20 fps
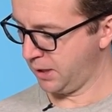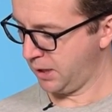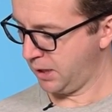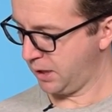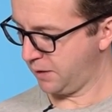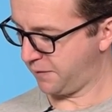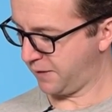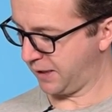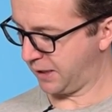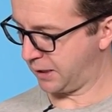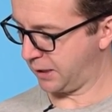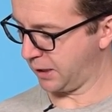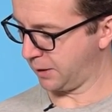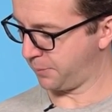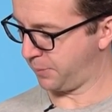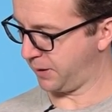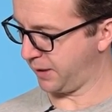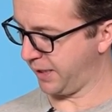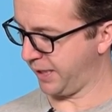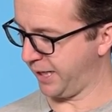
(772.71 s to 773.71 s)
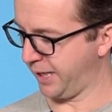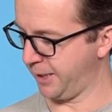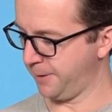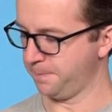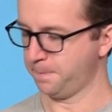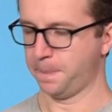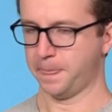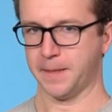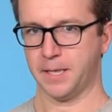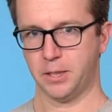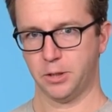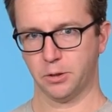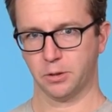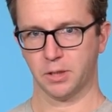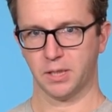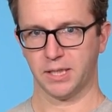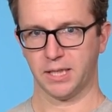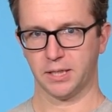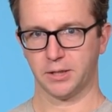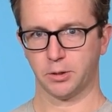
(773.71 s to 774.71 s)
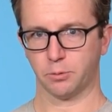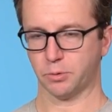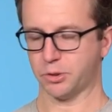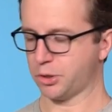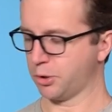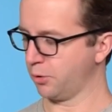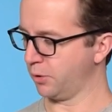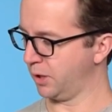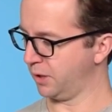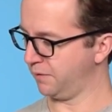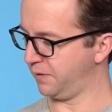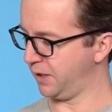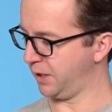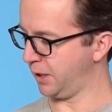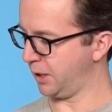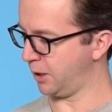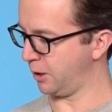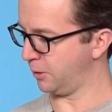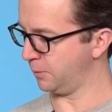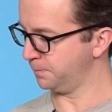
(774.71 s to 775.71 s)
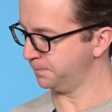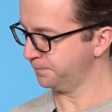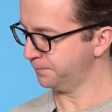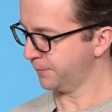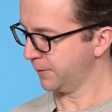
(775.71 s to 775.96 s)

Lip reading: If I click play, you're gonna get the returning video.